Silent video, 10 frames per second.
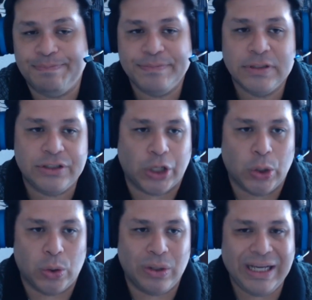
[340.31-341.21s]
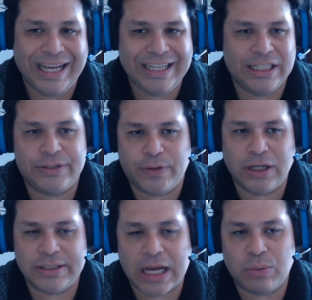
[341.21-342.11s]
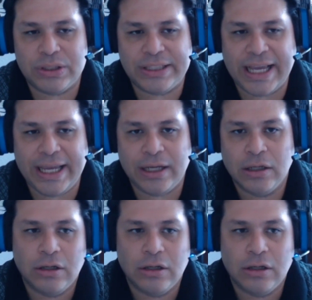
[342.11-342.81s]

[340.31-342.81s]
So as far as I would say,